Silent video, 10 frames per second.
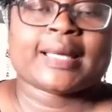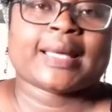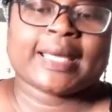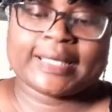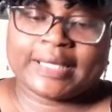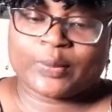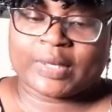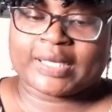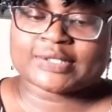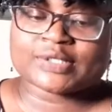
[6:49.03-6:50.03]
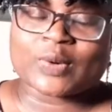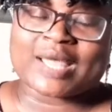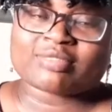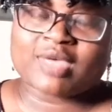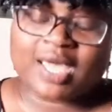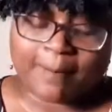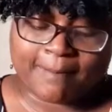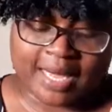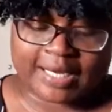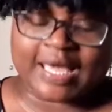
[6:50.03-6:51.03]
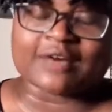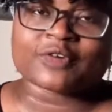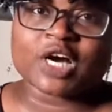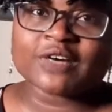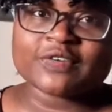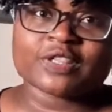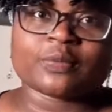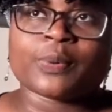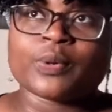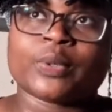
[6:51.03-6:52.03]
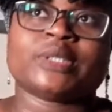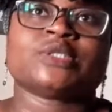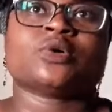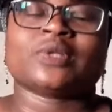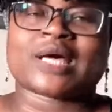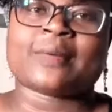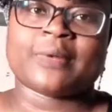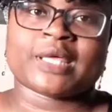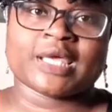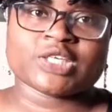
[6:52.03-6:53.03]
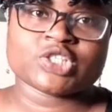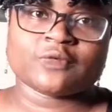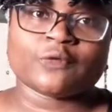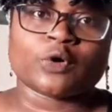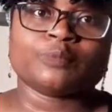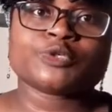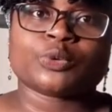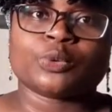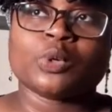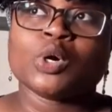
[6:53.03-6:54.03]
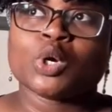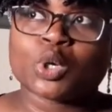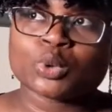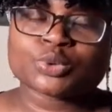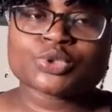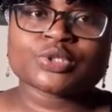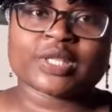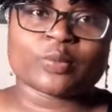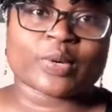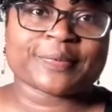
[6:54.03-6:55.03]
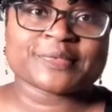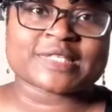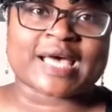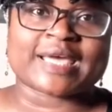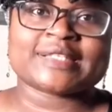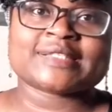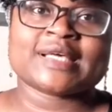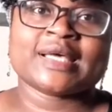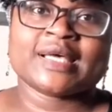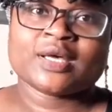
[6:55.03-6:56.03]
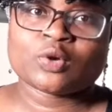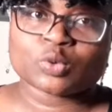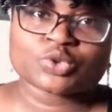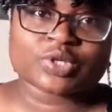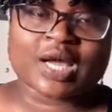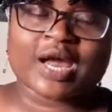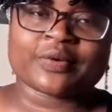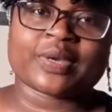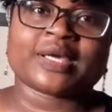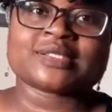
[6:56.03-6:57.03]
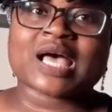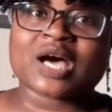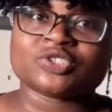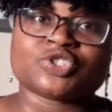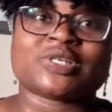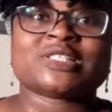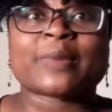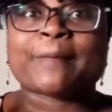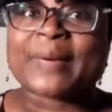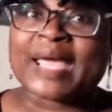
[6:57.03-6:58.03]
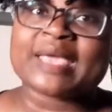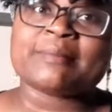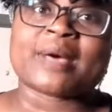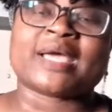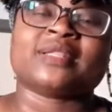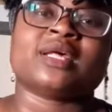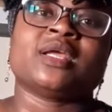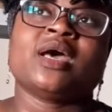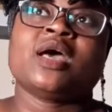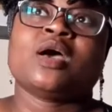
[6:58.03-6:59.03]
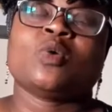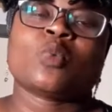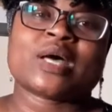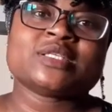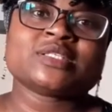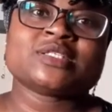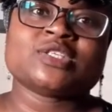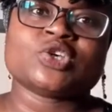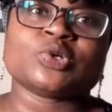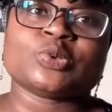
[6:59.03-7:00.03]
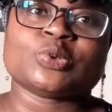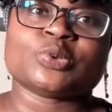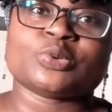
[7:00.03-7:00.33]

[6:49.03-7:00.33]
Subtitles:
anyway, so I think mainly I've covered the point on the application form. So go to the website, go to careers, how to join us, but bear in mind that once you